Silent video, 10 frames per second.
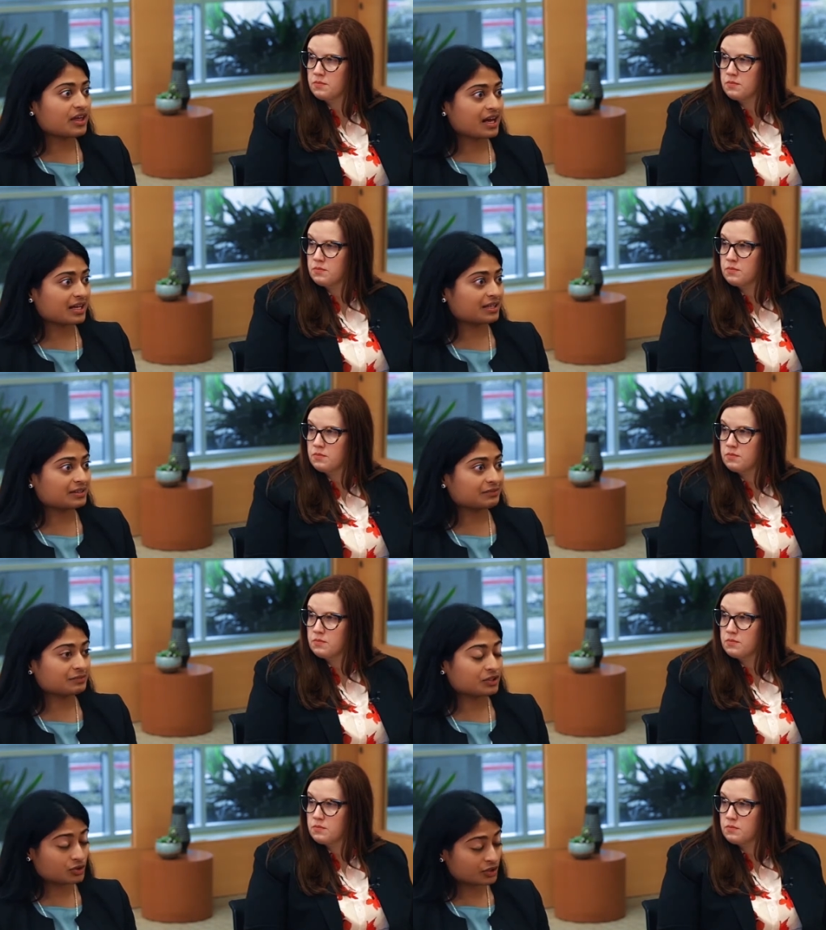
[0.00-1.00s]
Speaker 1: then
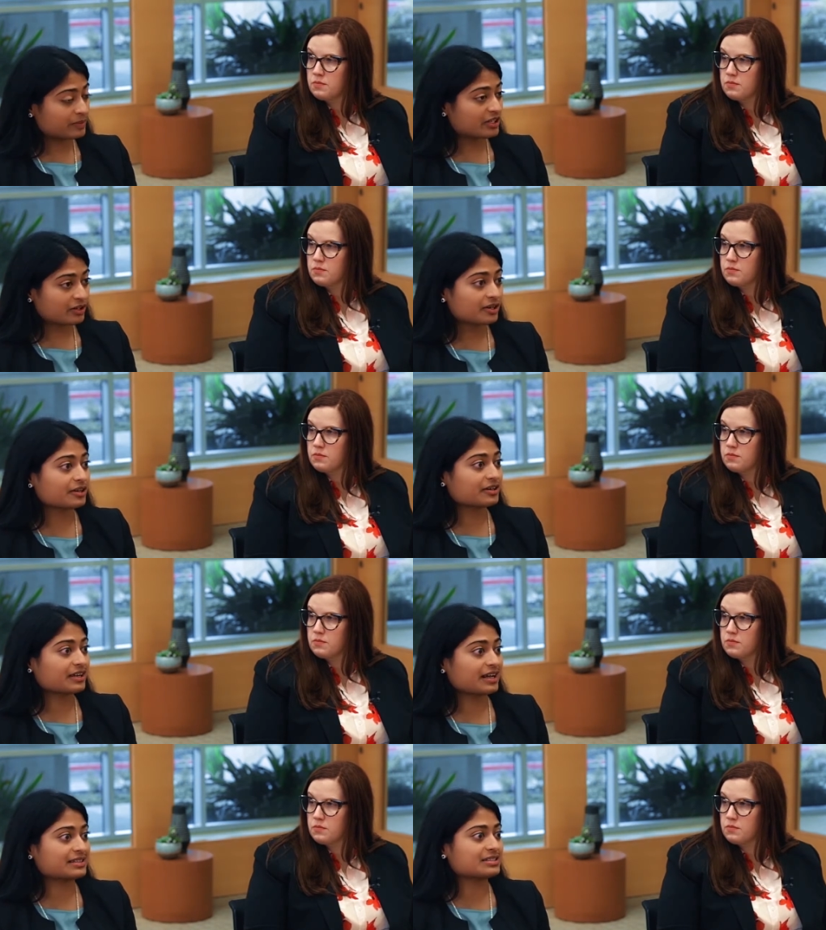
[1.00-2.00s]
you should be heard.
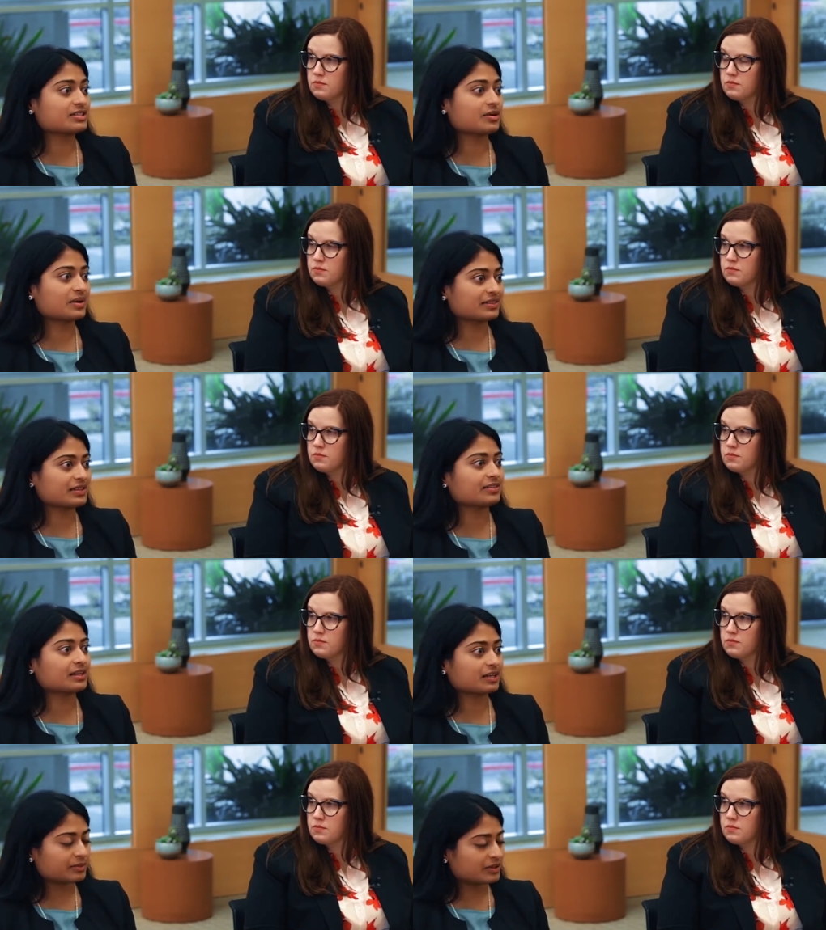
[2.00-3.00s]
And so I think
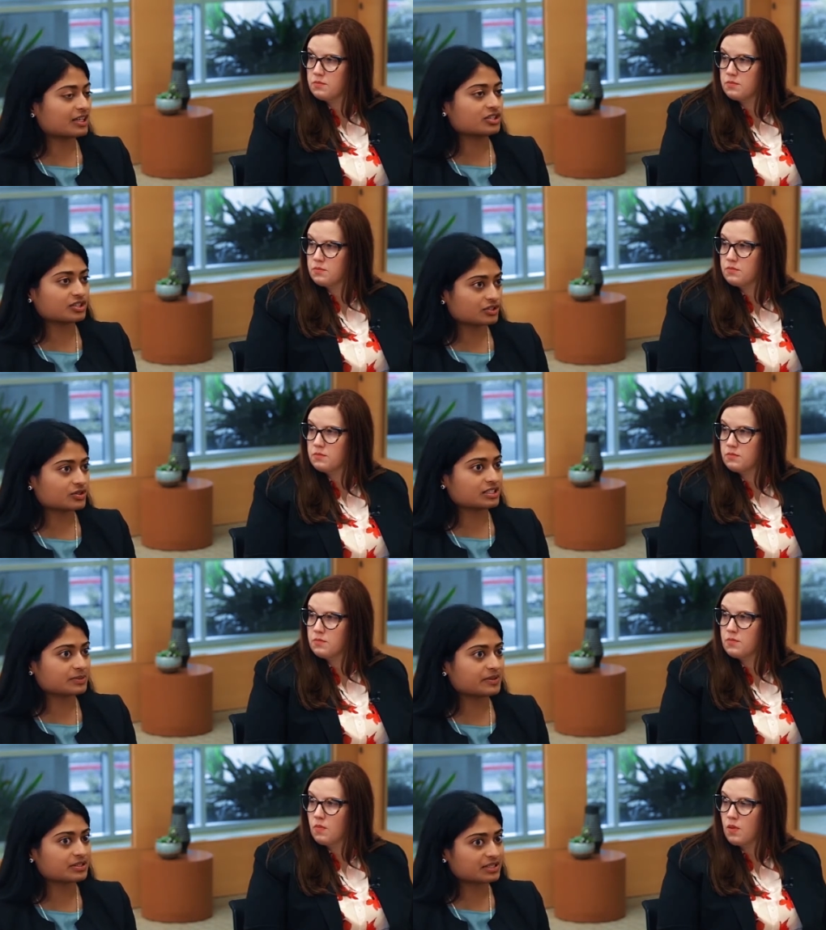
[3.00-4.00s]
that communication and
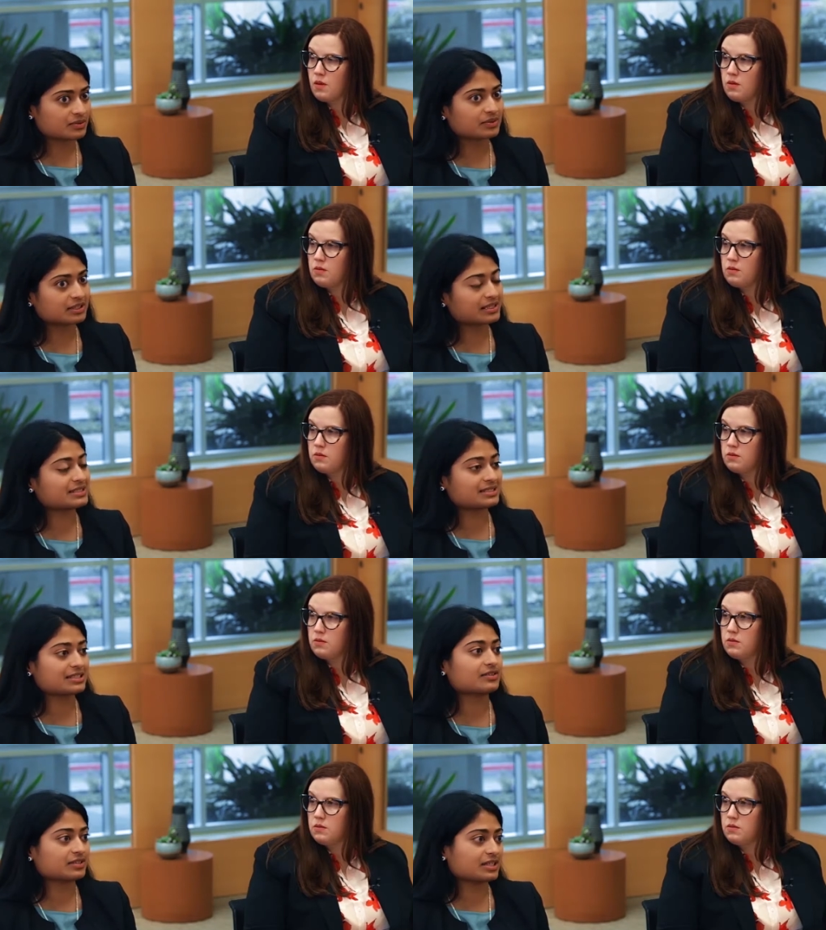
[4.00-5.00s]
transparency really lends
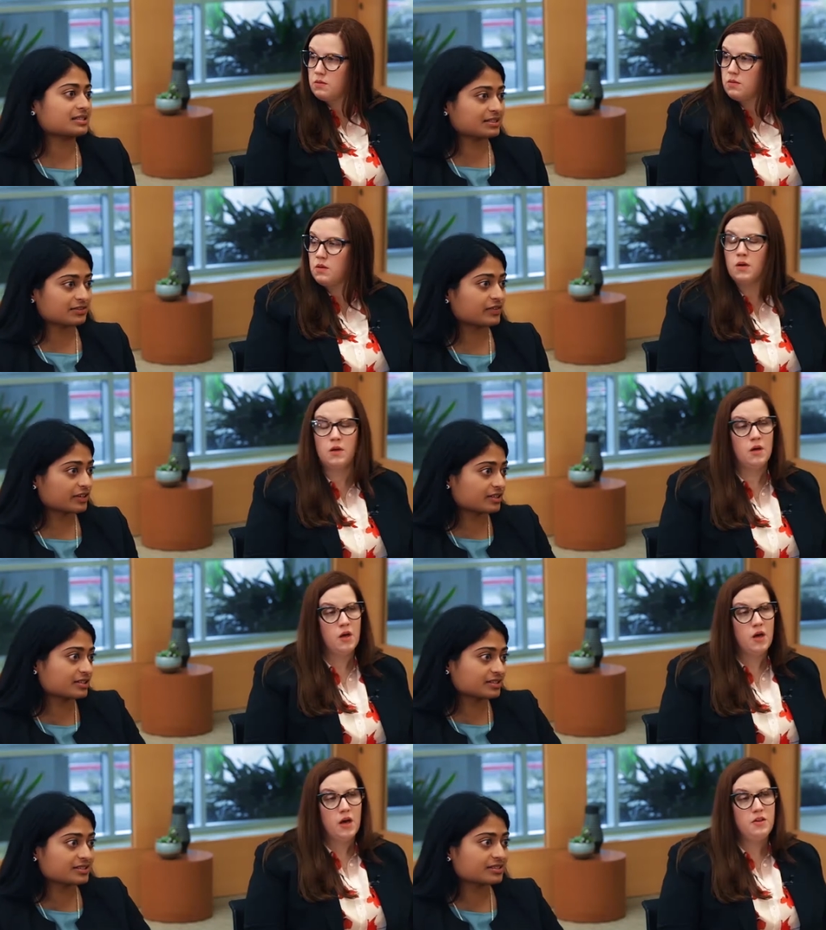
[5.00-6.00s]
itself to that sense of
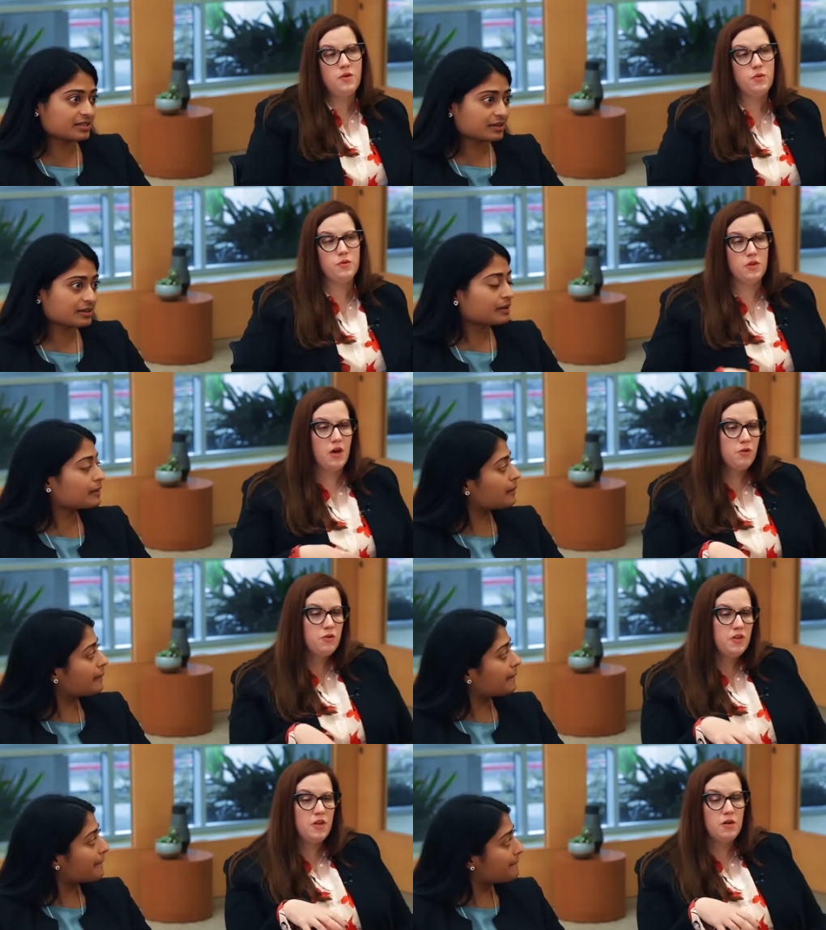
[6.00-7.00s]
fairness.
Speaker 2: I think the other
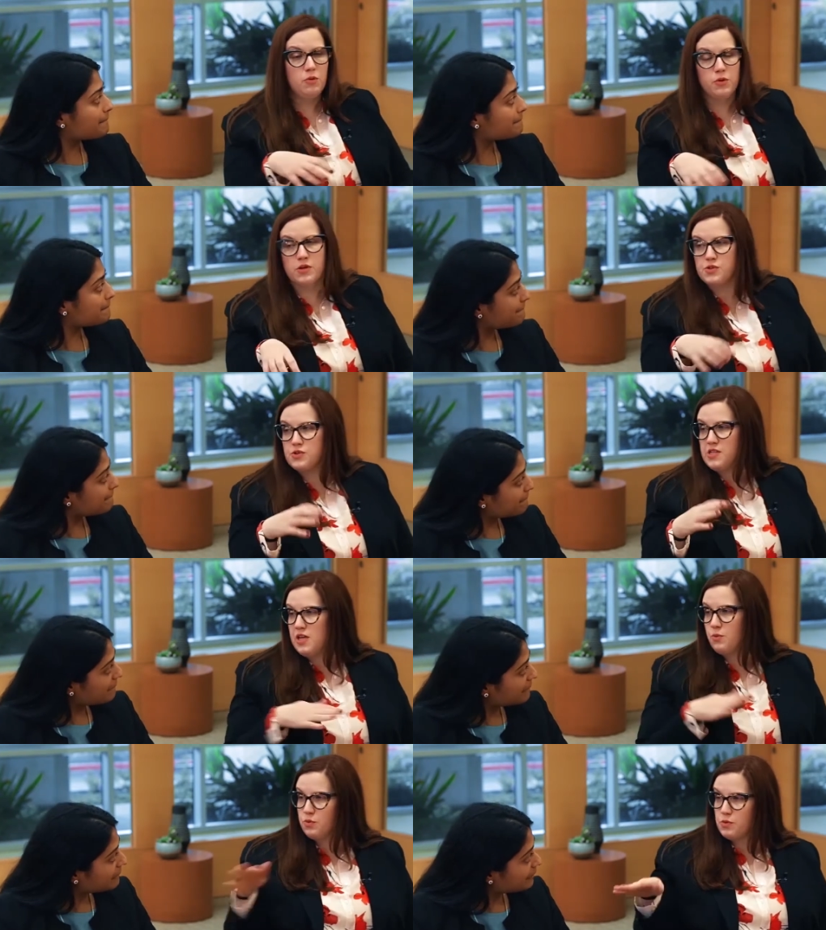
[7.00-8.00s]
thing that employers are seeing
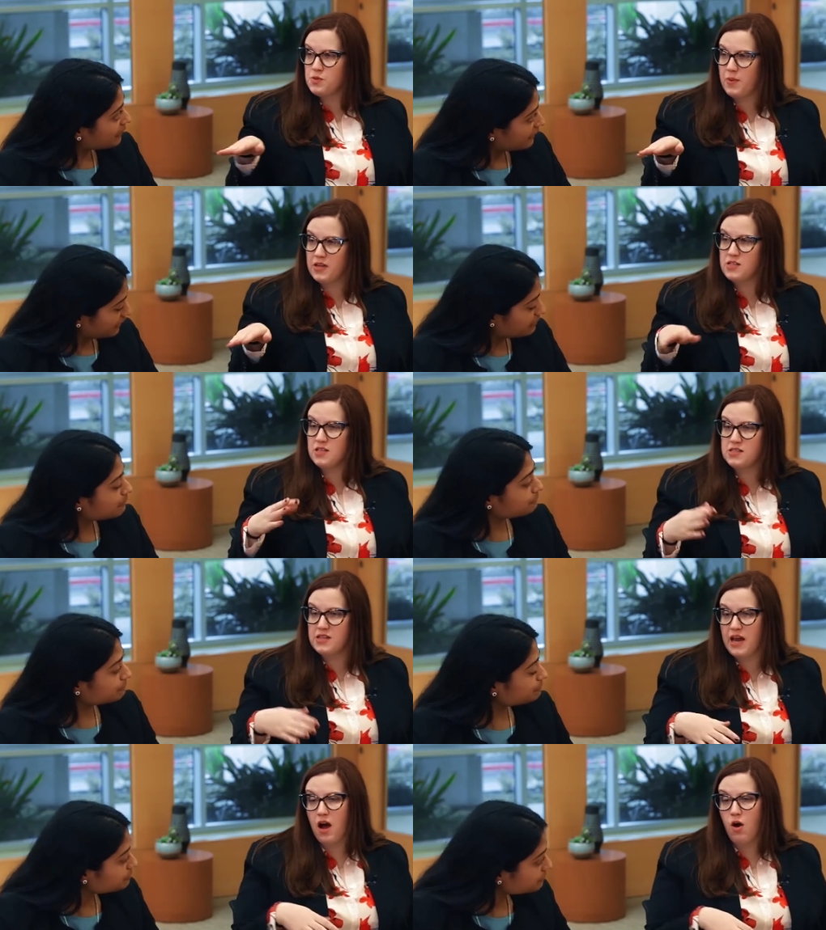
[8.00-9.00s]
with respect to this
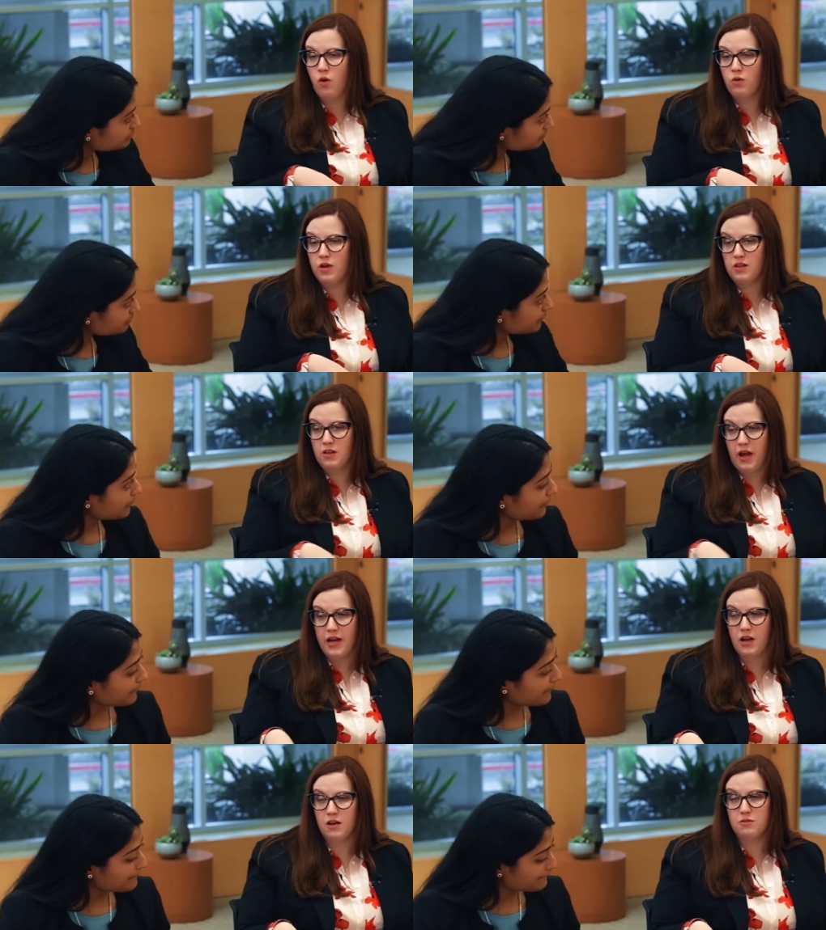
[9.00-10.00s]
now, in
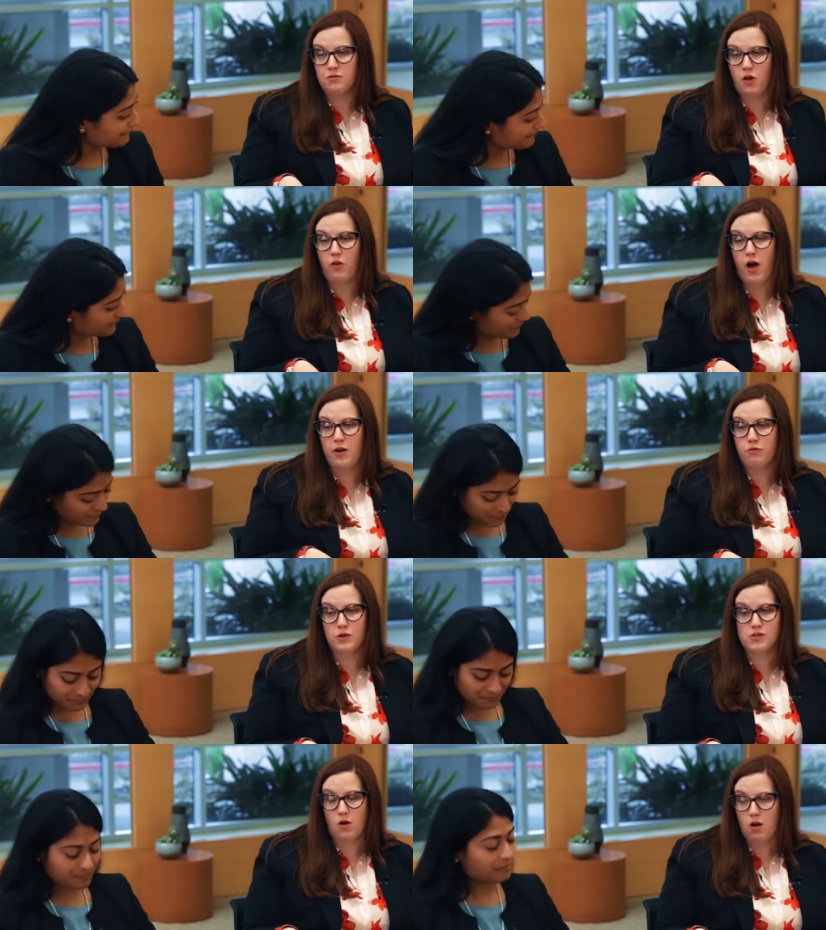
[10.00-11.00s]
light of a lot of
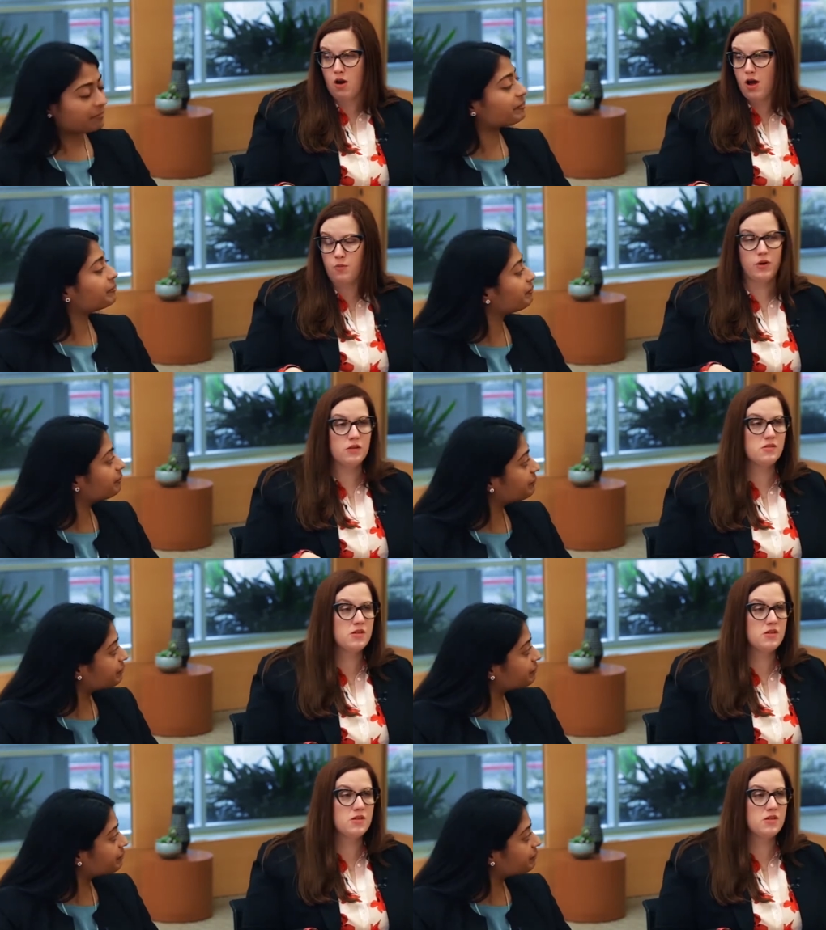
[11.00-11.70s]
what's gone on with